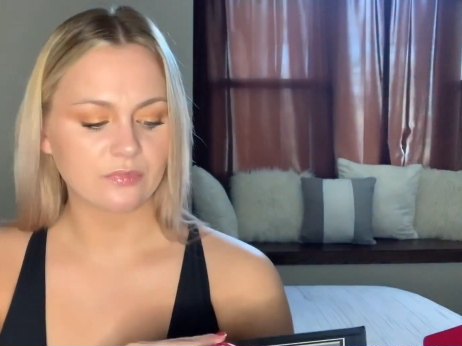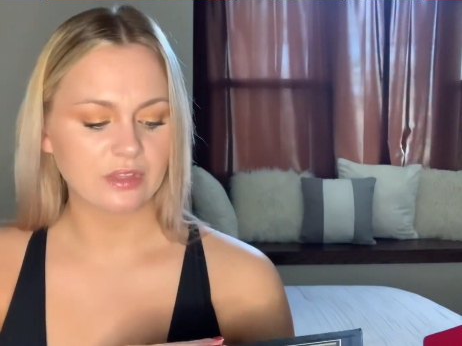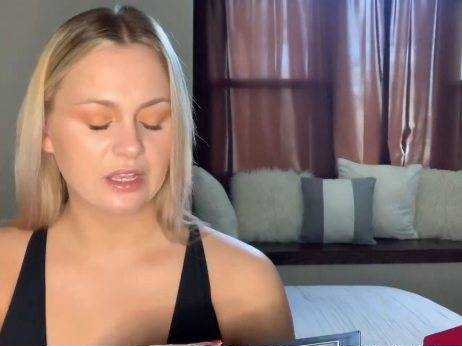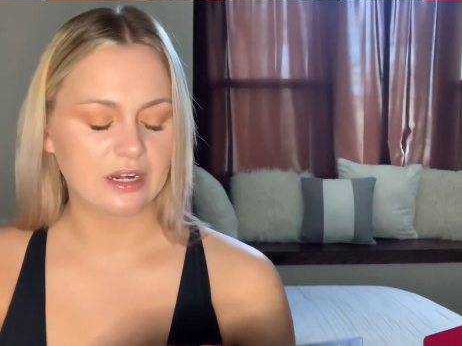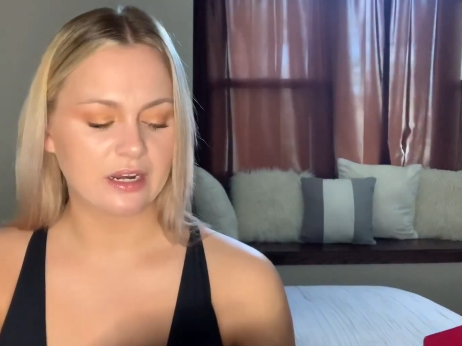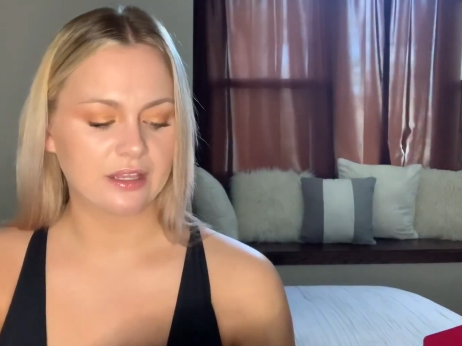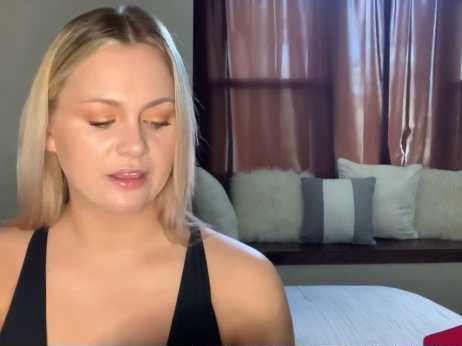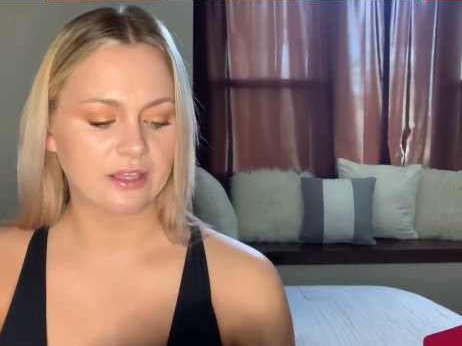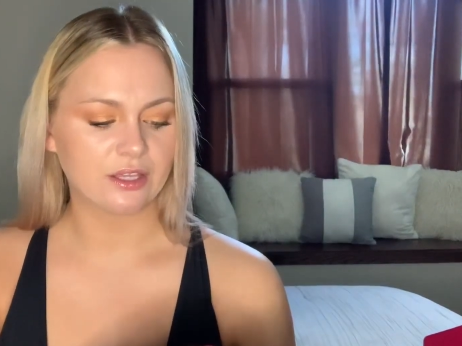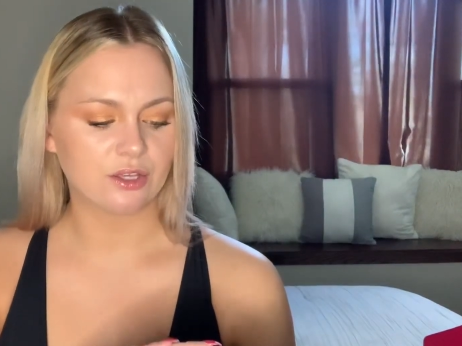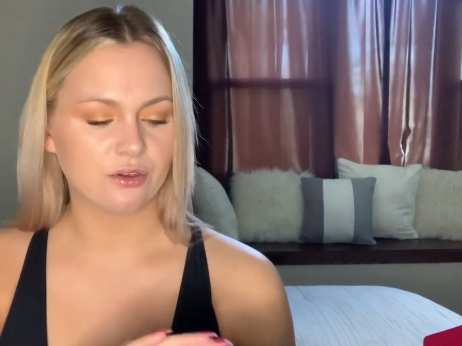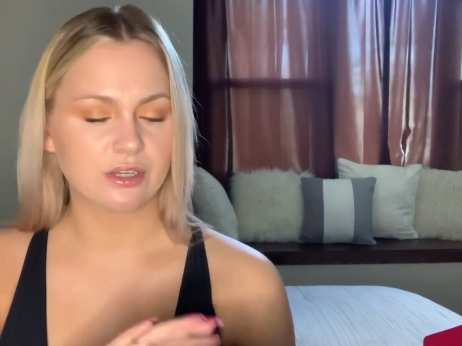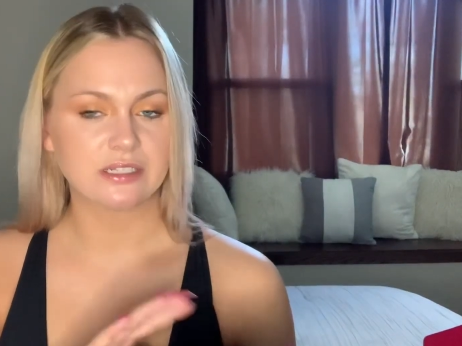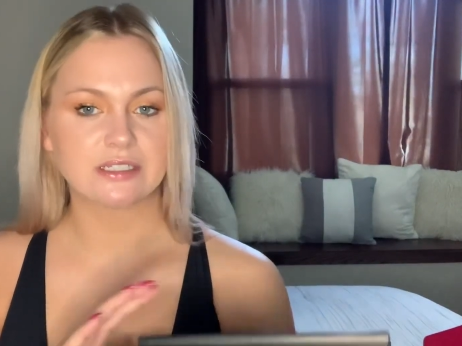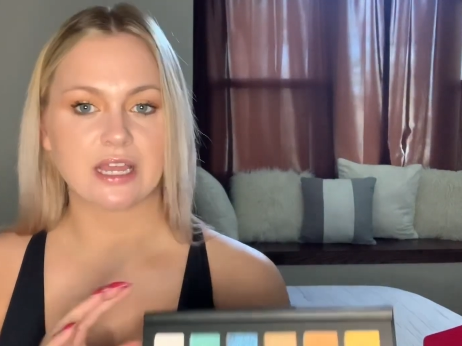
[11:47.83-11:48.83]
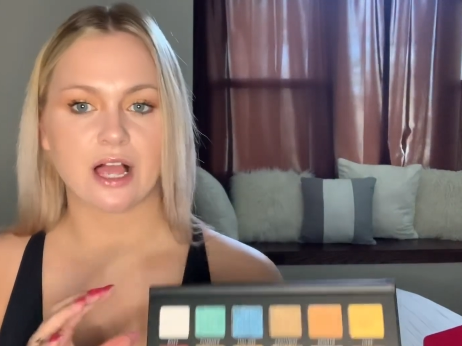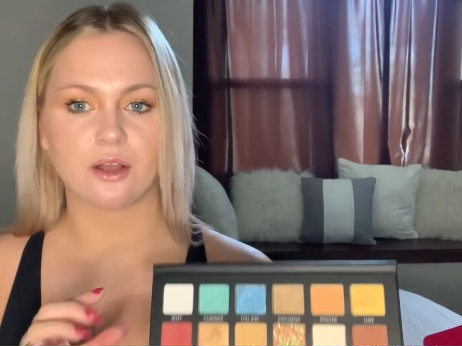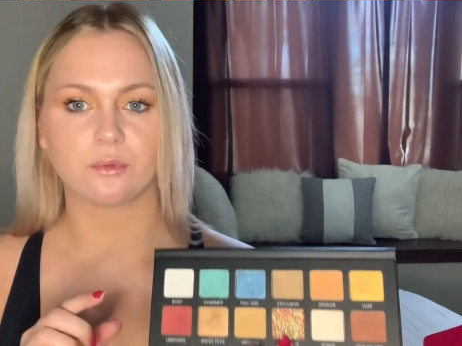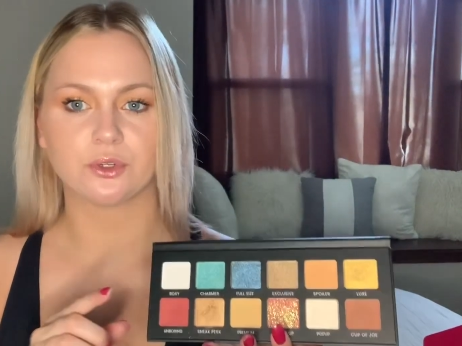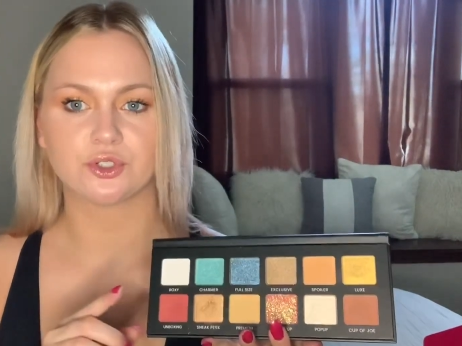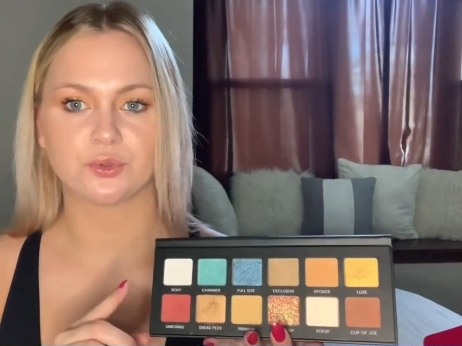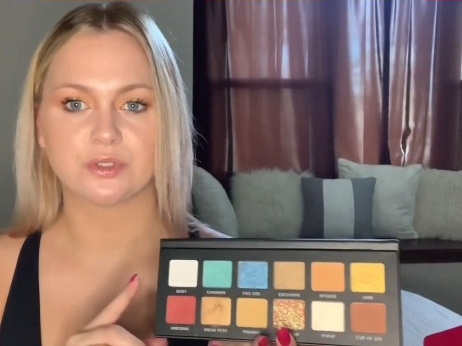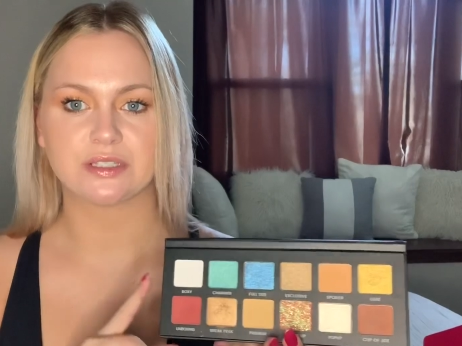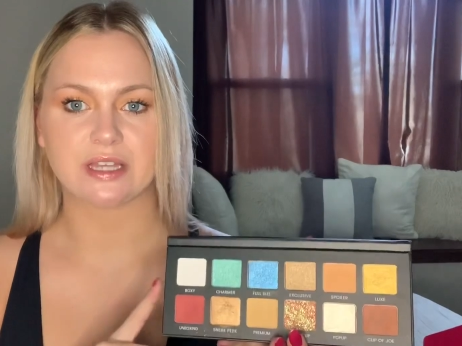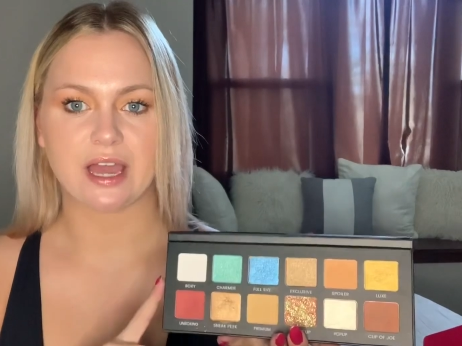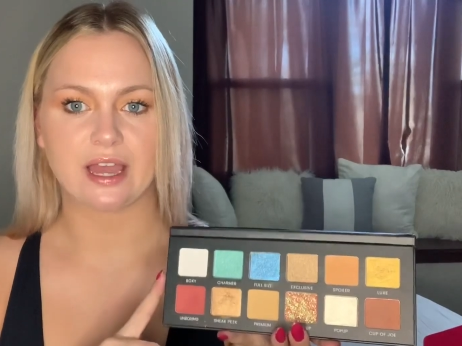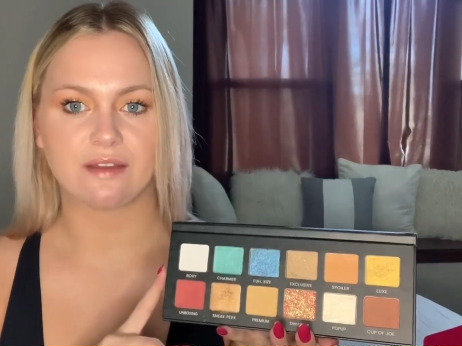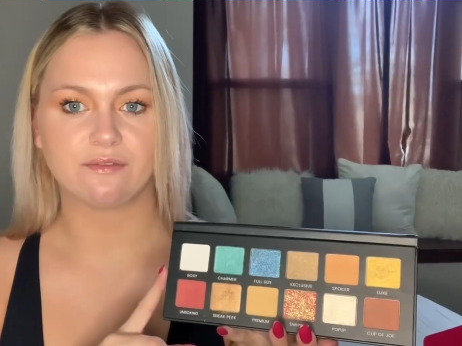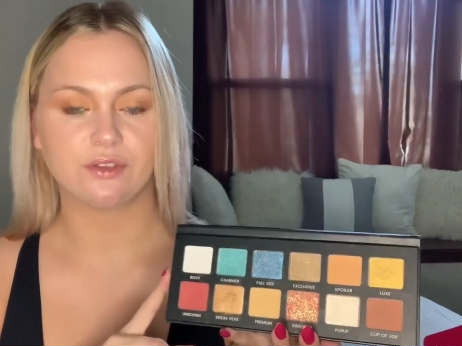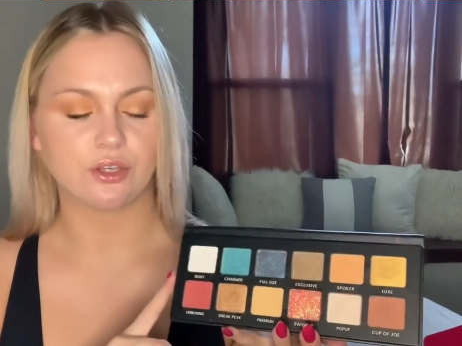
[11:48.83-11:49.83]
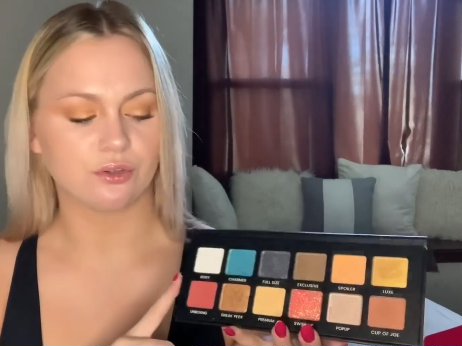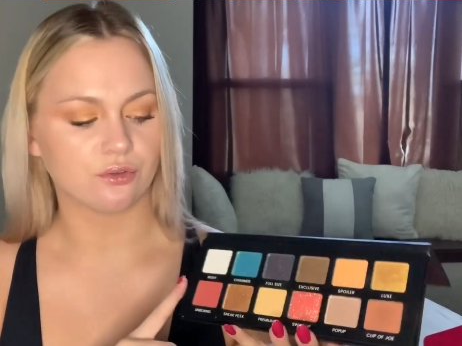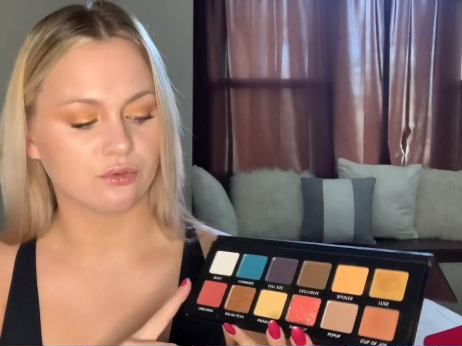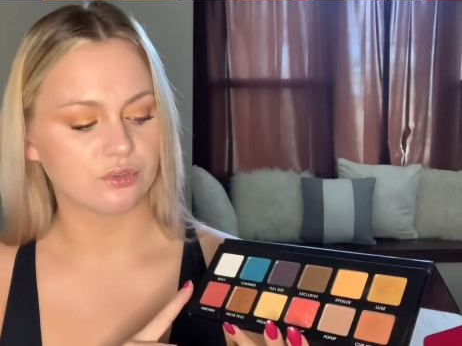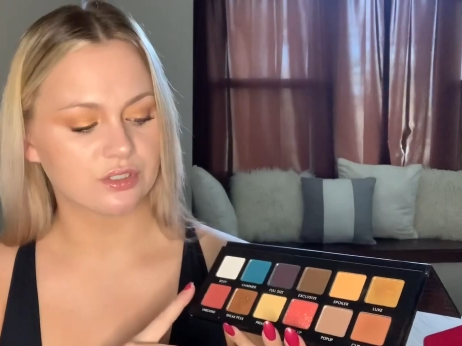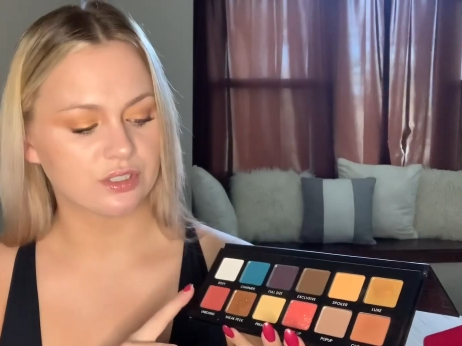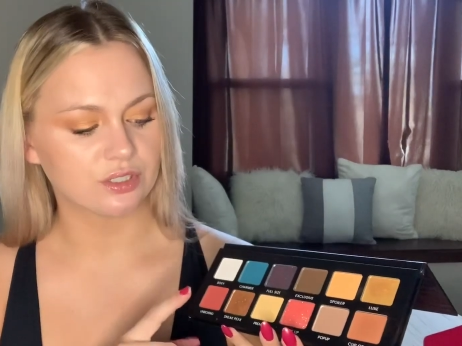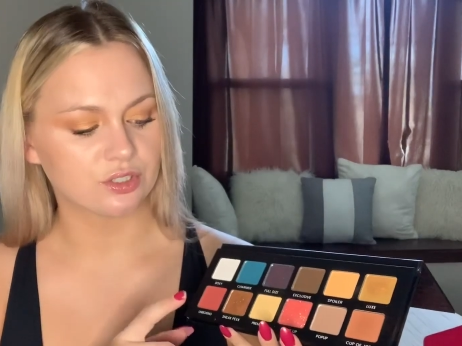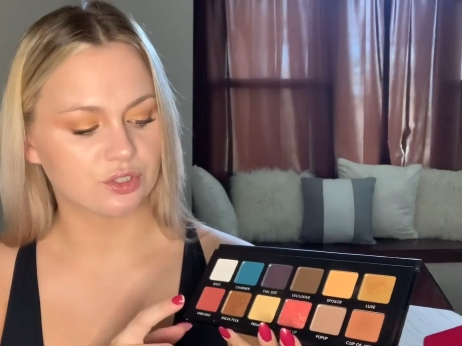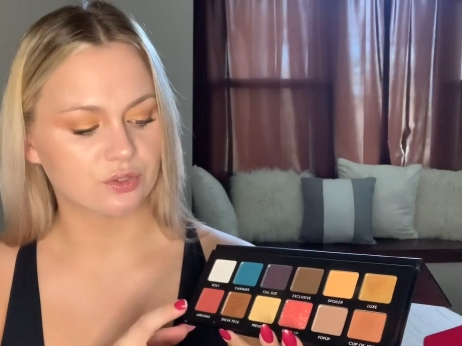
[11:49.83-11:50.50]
and I think you can tell which ones I've used.